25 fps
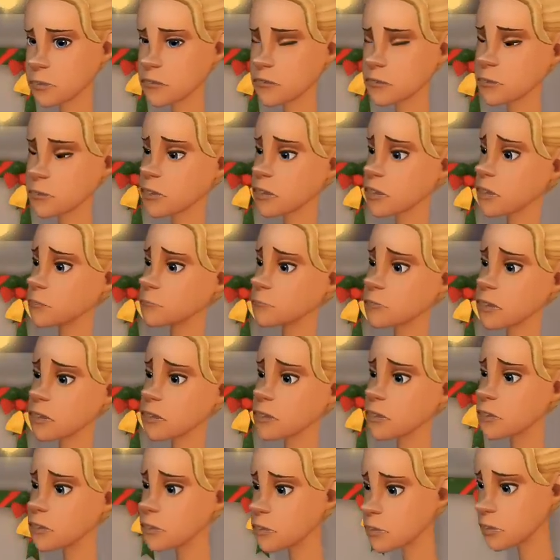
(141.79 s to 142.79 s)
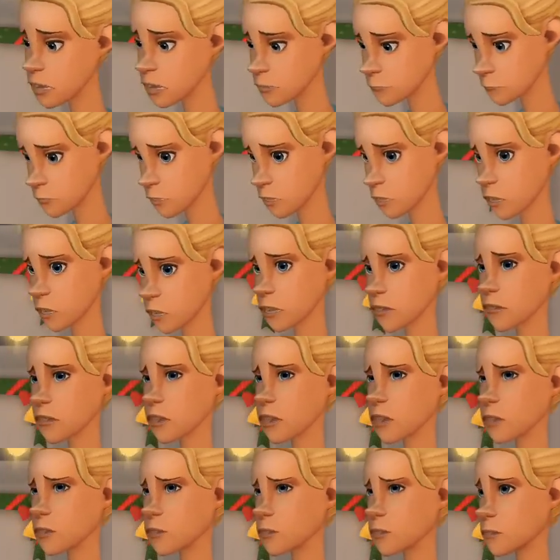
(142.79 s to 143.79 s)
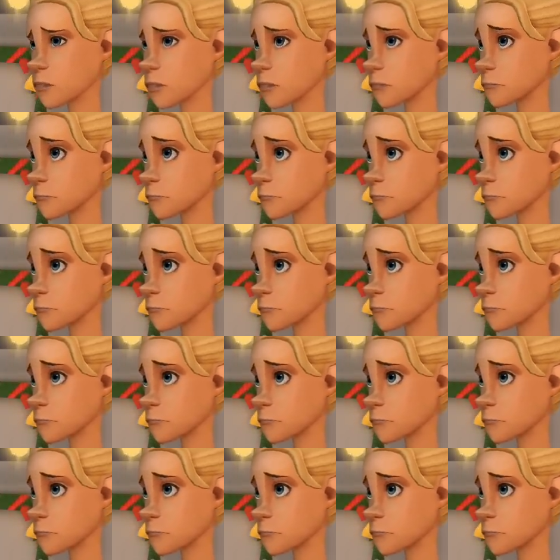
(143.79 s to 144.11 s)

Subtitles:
celebrating the birth of Christ.